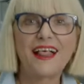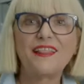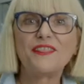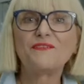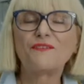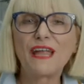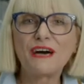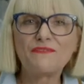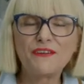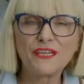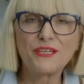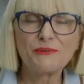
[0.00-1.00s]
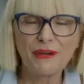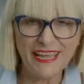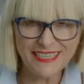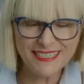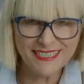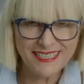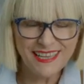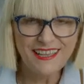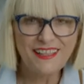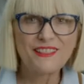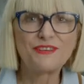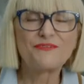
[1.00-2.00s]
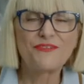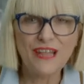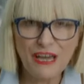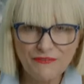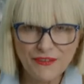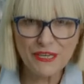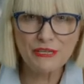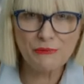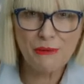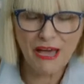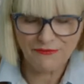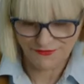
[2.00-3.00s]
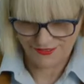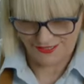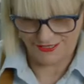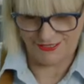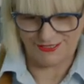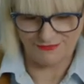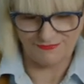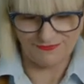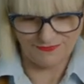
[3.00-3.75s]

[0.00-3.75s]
The fluffier your eggs, the fluffier your muffins.